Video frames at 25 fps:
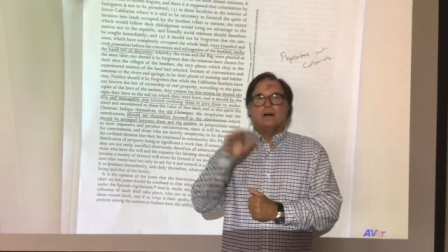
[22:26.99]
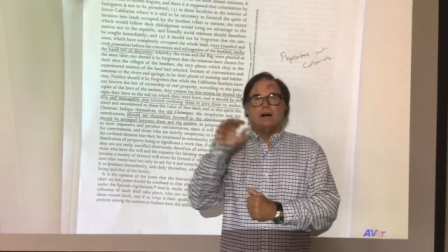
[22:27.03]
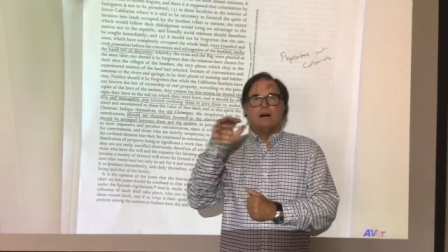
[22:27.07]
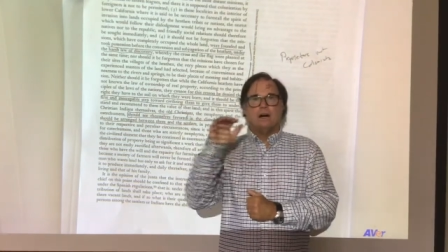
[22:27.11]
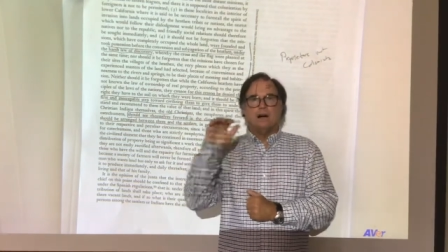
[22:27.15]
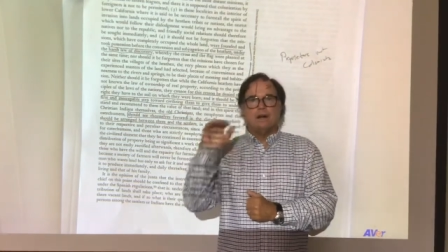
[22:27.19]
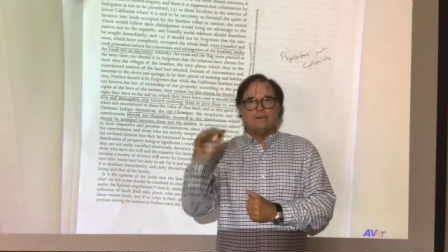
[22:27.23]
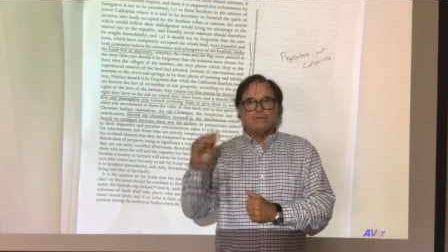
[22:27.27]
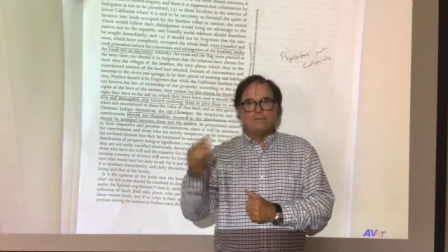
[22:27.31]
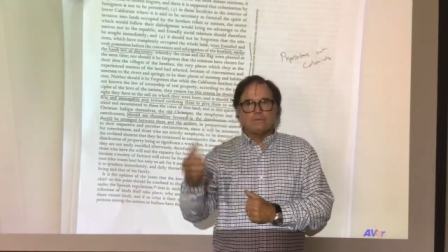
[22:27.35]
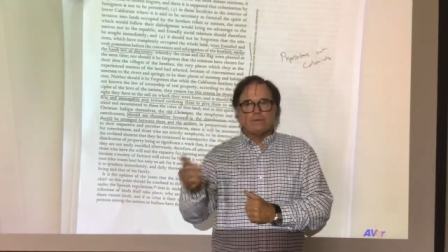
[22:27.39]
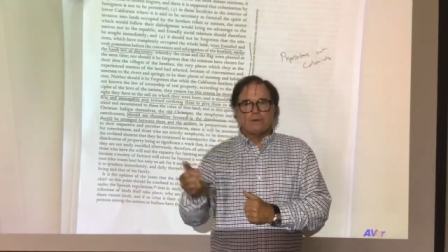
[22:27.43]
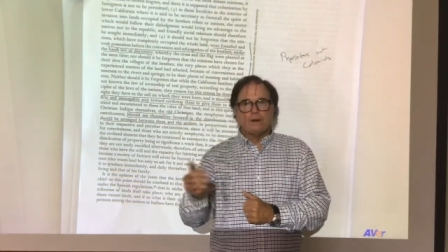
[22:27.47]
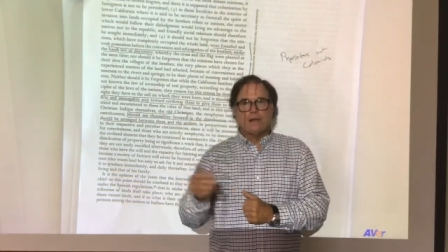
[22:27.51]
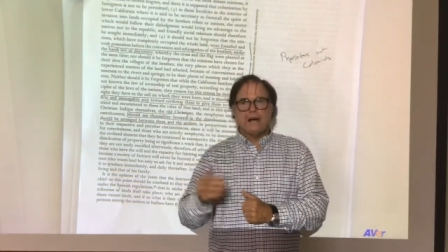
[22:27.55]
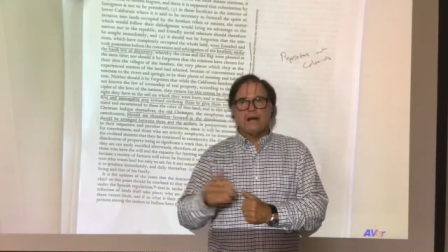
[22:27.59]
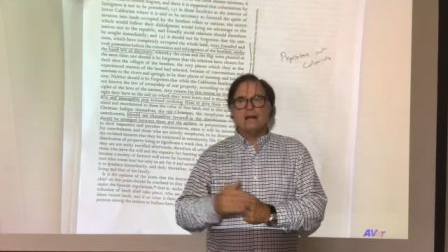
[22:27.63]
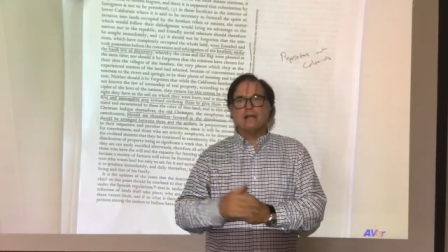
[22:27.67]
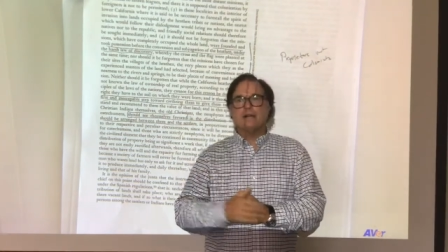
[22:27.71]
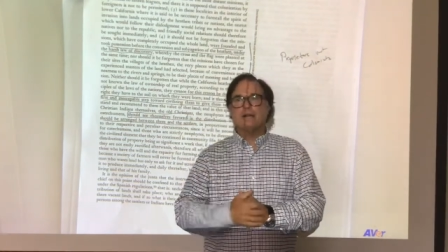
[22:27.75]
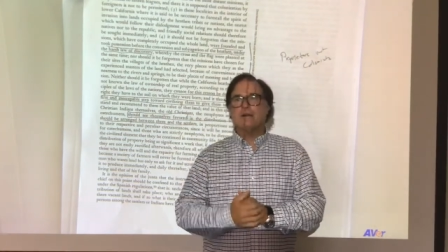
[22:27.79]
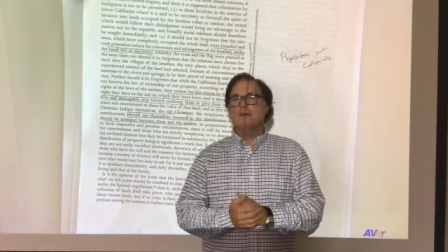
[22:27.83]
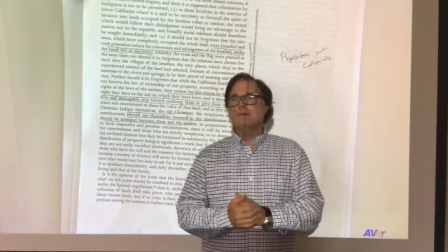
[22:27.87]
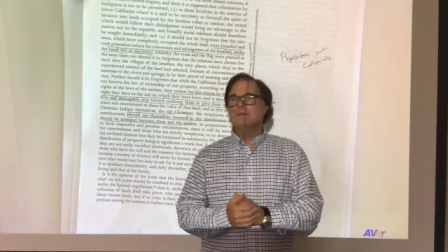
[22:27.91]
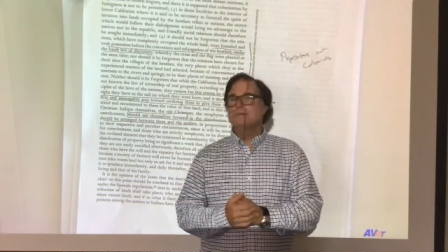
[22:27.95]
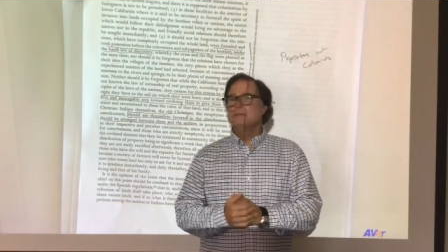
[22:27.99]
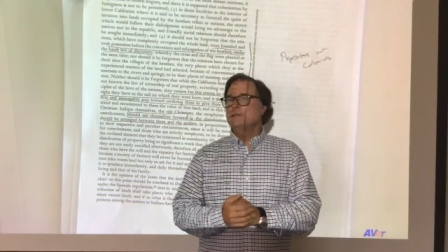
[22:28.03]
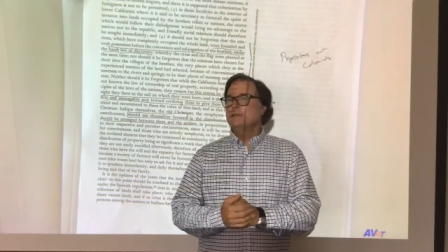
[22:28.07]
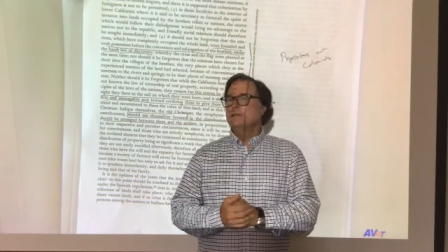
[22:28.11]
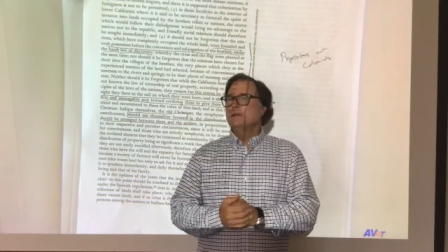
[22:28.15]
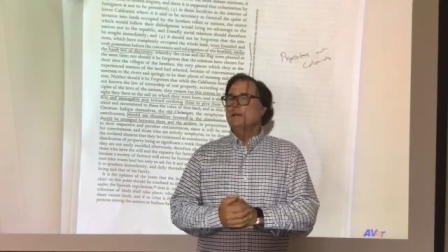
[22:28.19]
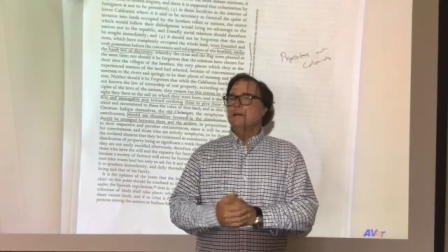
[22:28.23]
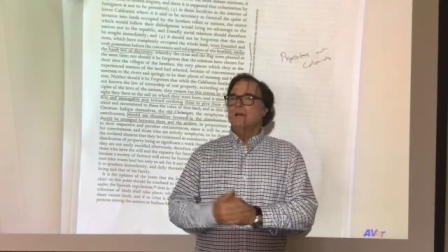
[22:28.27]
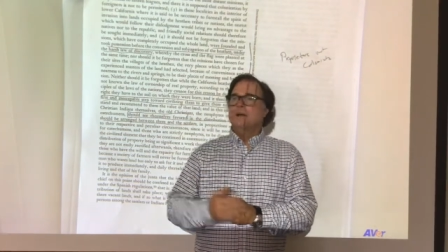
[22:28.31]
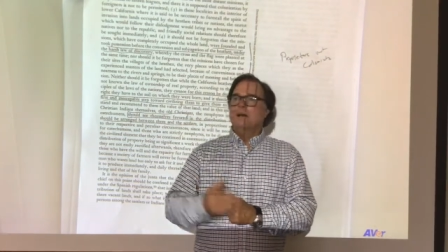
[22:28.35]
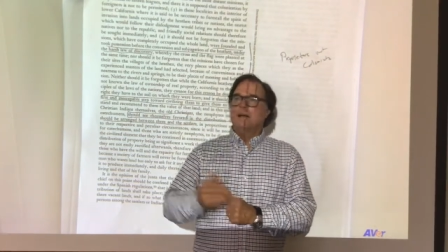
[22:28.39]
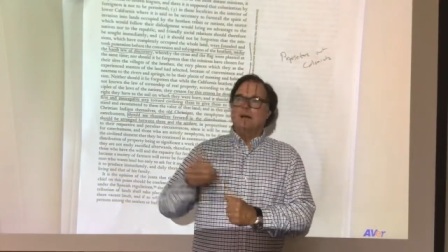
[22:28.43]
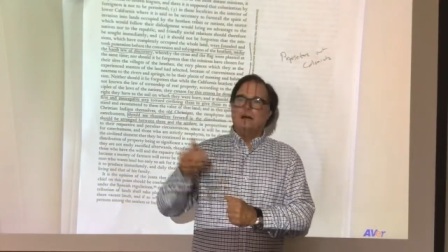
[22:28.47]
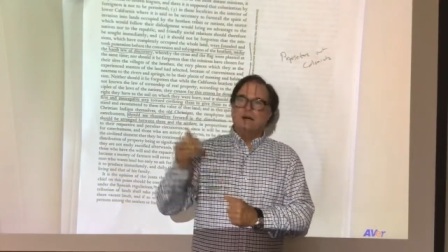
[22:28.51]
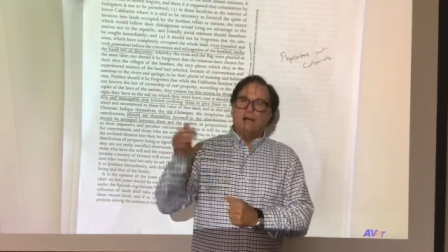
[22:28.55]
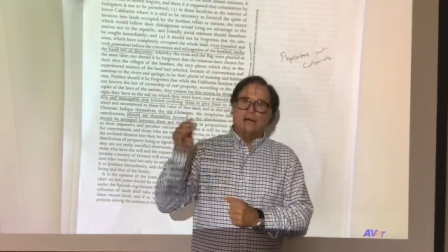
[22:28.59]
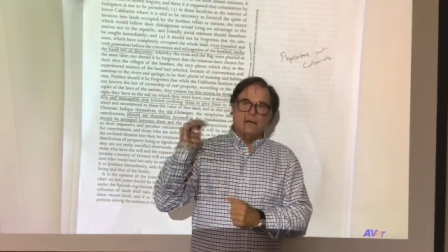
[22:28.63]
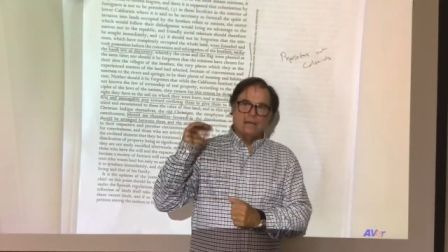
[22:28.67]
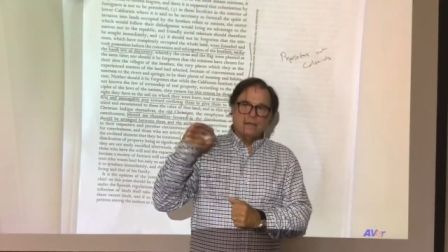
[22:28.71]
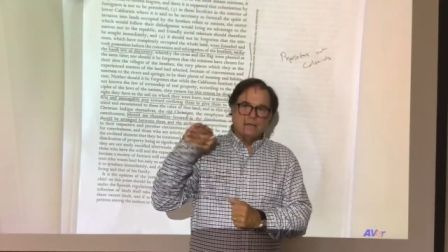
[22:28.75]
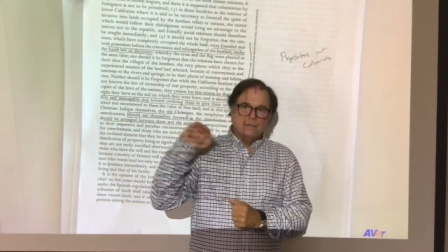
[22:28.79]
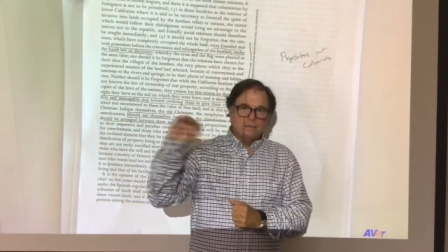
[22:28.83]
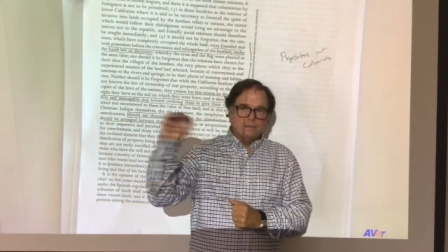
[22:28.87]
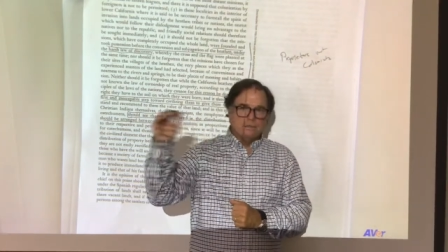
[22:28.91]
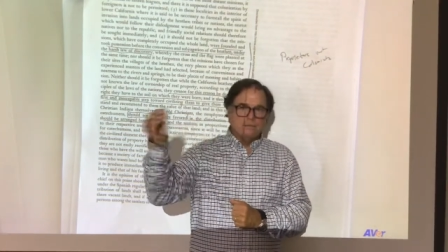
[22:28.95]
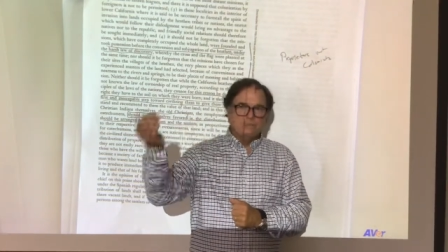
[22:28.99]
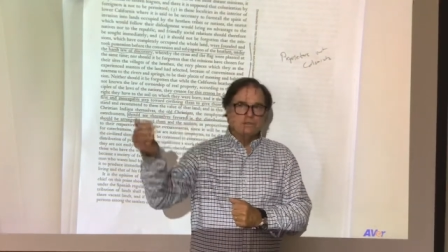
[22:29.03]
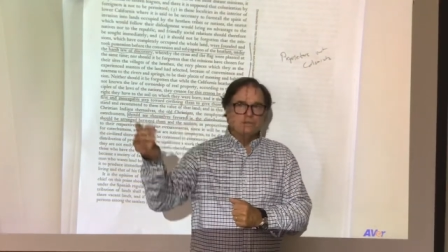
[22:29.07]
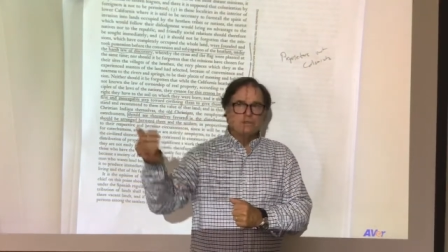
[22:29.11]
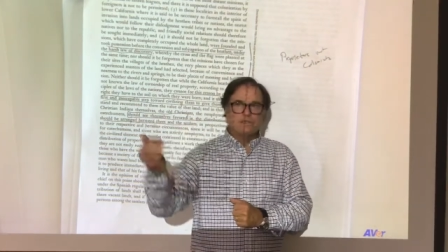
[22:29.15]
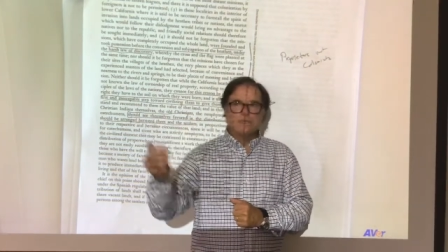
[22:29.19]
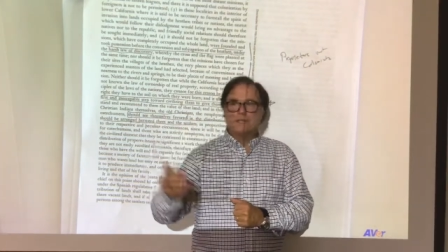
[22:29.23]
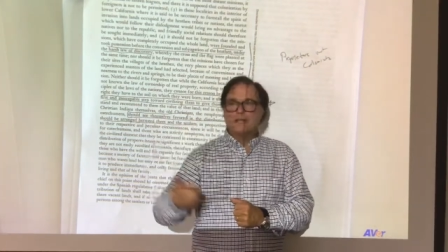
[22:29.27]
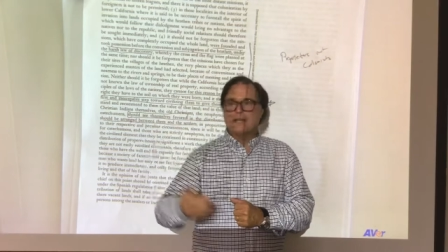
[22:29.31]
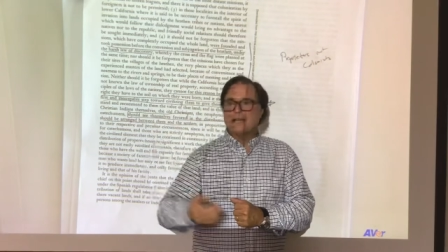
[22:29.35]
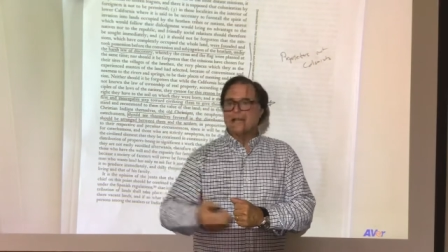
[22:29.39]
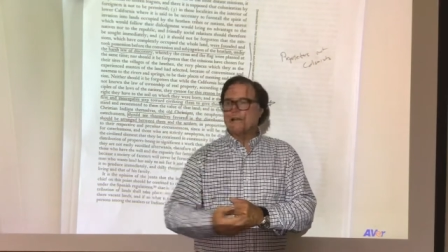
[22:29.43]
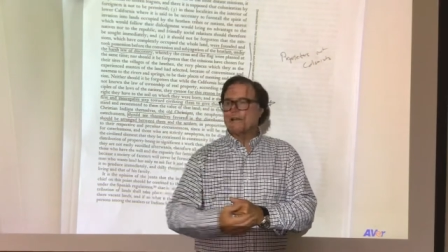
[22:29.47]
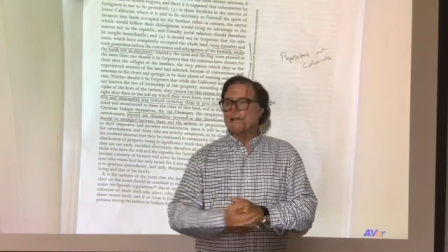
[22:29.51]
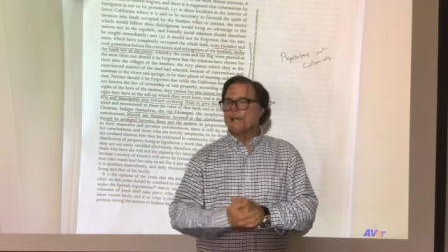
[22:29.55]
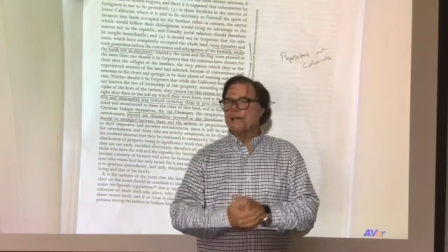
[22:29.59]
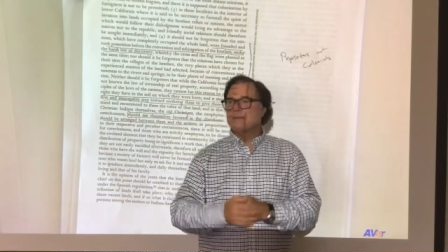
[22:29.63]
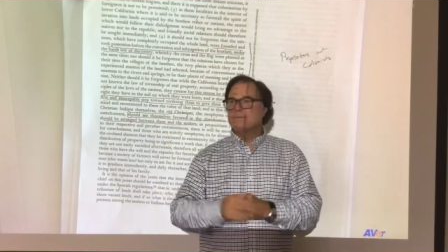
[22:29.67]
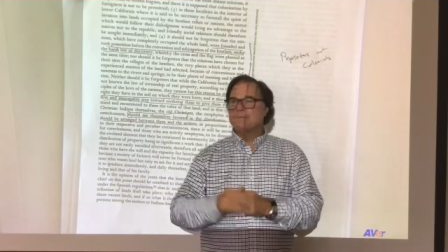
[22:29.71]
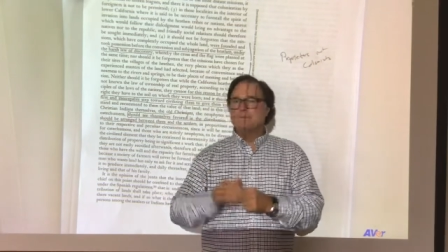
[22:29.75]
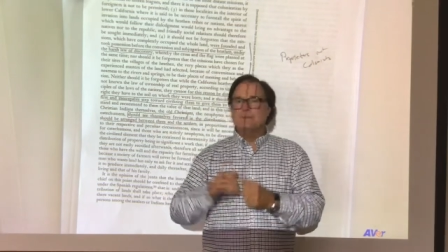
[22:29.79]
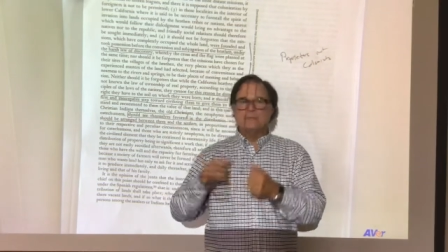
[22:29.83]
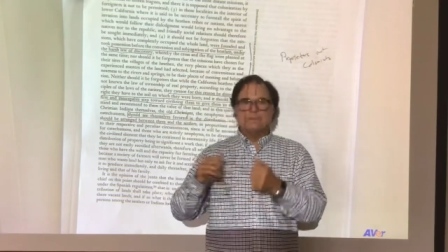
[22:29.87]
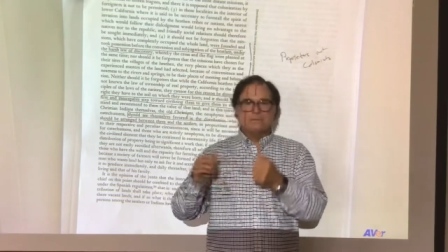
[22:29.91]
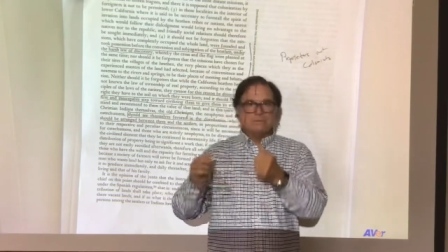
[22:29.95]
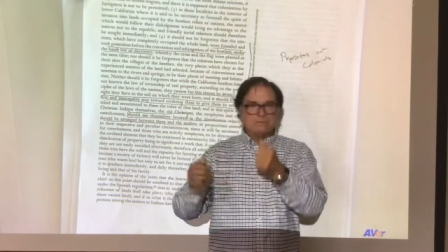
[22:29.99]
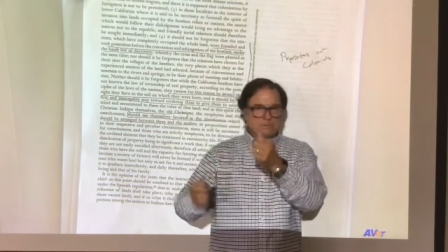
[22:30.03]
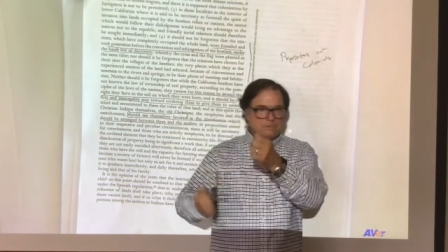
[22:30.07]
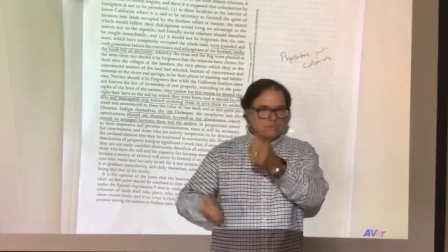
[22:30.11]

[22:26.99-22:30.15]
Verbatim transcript: Alvarado, uh, who's the later government,